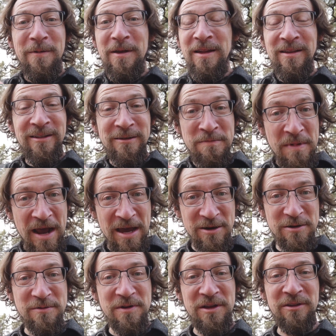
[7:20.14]
it doesn't
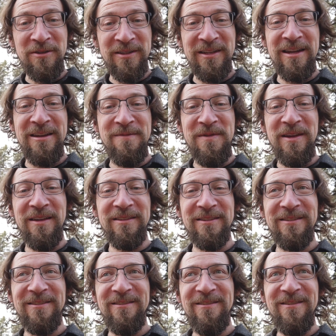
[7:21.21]
matter what you say,
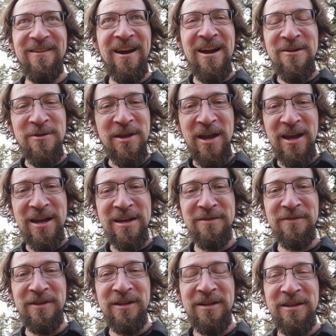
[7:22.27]
because I already
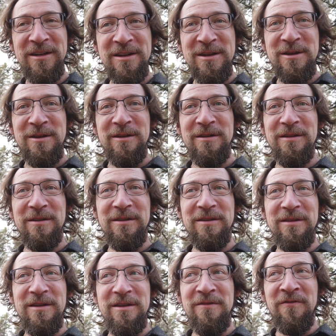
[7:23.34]
have
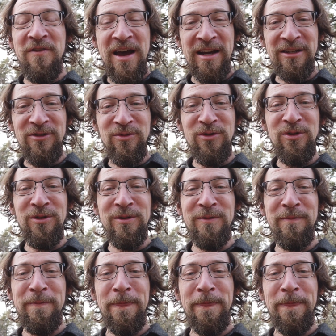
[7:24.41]
factual,